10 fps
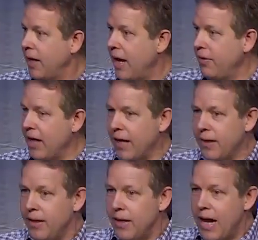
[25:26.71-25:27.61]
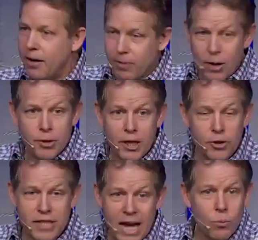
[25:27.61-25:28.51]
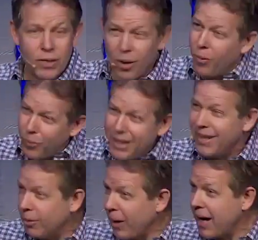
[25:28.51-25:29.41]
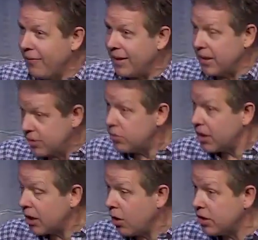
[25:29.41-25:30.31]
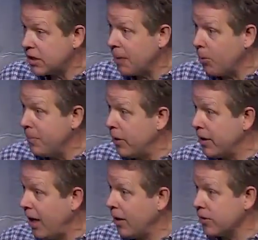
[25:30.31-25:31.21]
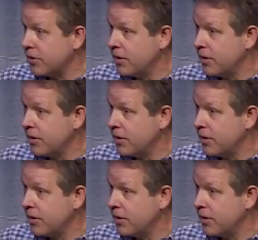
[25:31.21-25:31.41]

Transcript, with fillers: And then at around year 10, we thought, well, we need to renovate this. This is going to cost a couple million dollars.